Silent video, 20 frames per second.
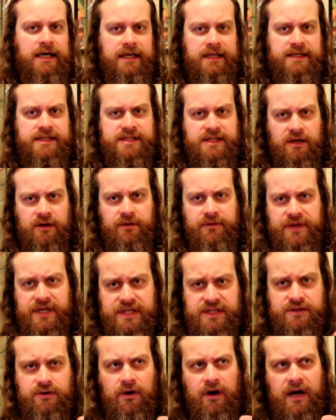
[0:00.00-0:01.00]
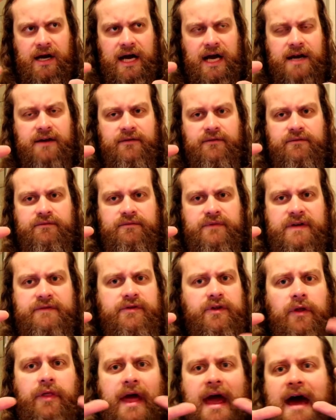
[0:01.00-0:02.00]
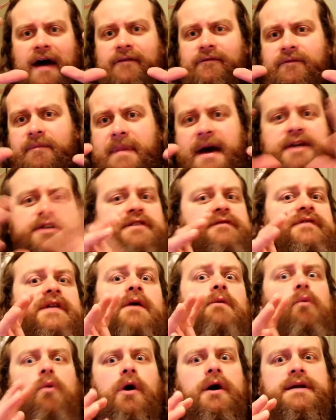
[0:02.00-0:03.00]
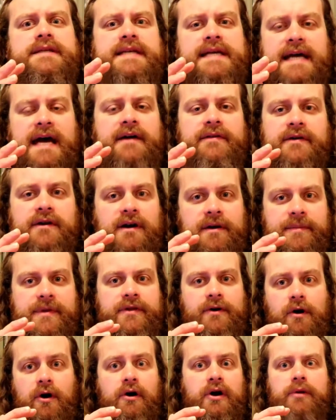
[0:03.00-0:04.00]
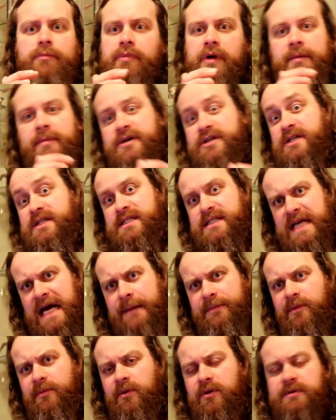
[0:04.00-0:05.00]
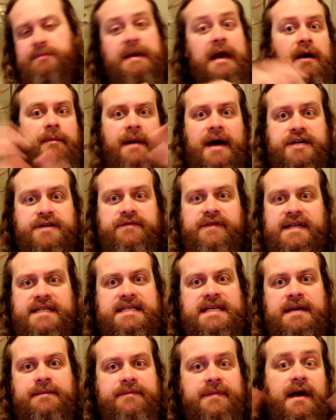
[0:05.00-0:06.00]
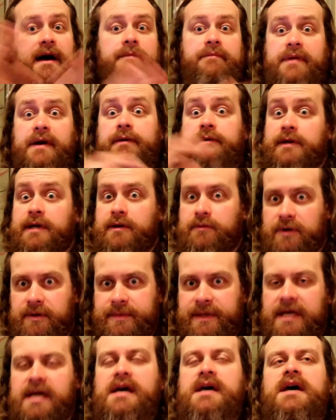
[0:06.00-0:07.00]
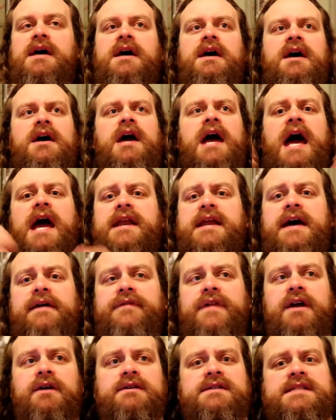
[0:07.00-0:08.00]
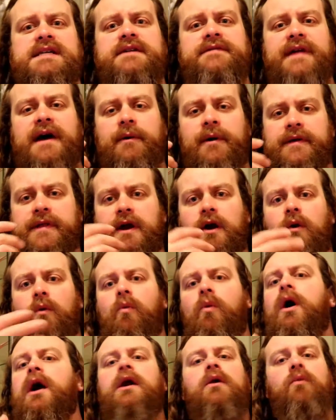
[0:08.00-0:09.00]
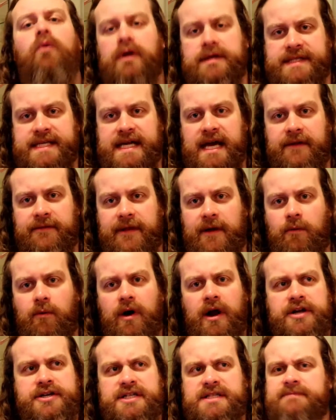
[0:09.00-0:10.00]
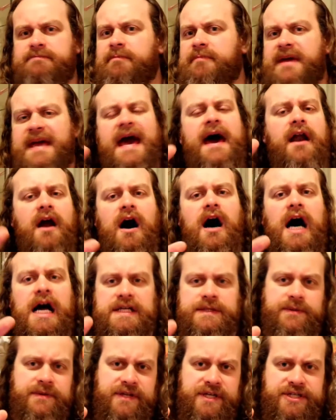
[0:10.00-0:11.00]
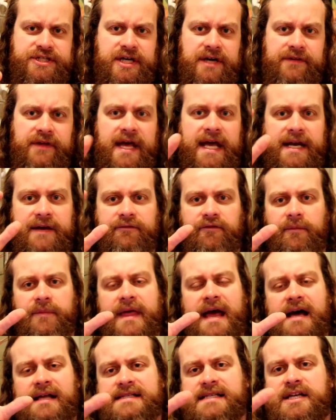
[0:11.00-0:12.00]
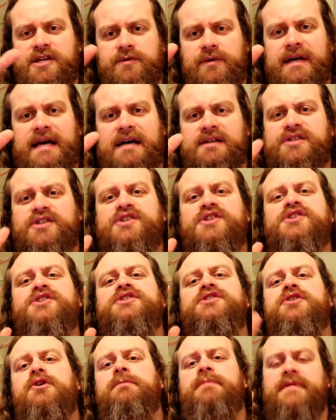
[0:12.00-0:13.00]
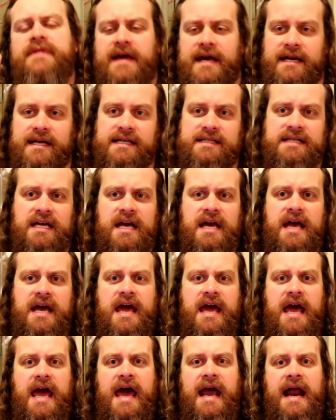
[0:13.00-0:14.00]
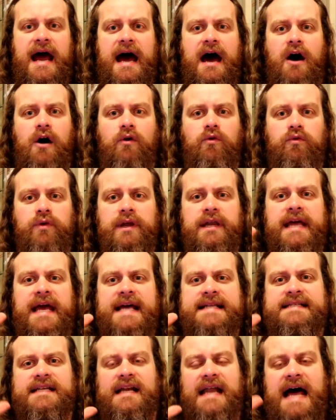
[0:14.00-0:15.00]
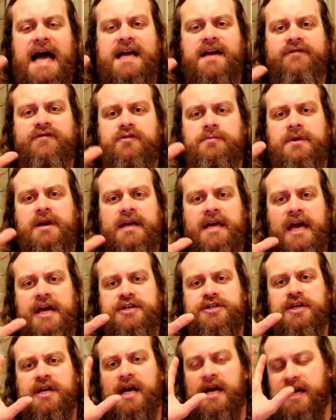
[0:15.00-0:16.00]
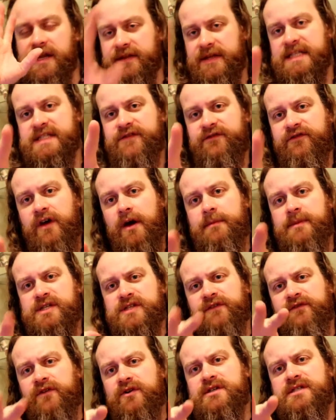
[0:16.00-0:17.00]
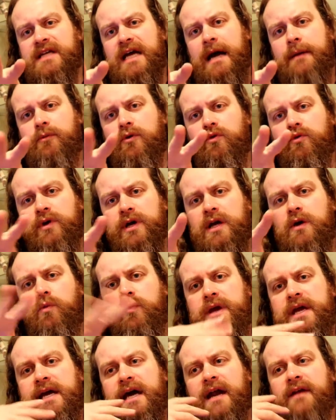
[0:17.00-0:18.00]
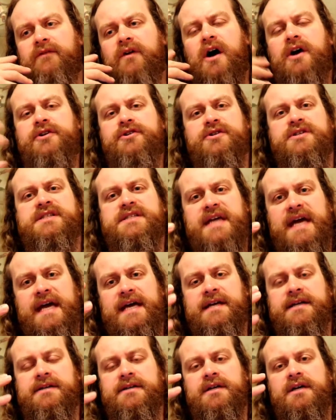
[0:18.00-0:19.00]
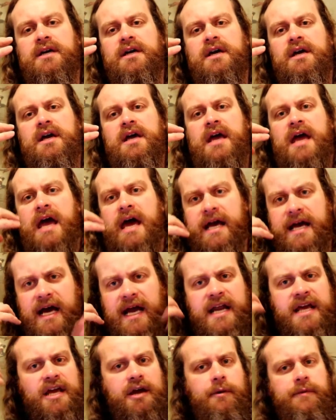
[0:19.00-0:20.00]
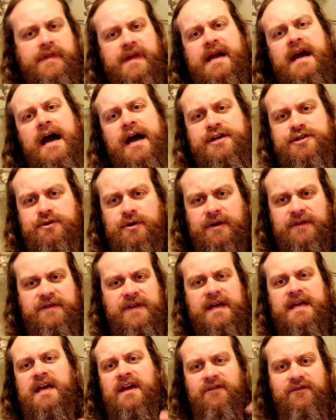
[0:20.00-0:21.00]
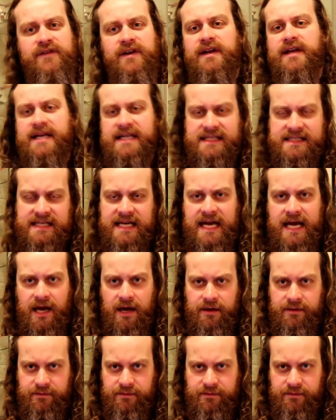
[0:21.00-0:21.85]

So these two are kind of, even though imagine if they worked together. I mean, they're already pretty much unstoppable. Now imagine if they teamed up, they really would be. And yeah, they don't see it that way. They don't want to work together. They want to just be at odds with each other. And from the outside, you realize how stupid that is. And how really it's lack of communication. And in this film, it's the first time where really we kind of understand and kind of hear what the kaiju are thinking, feeling, and saying.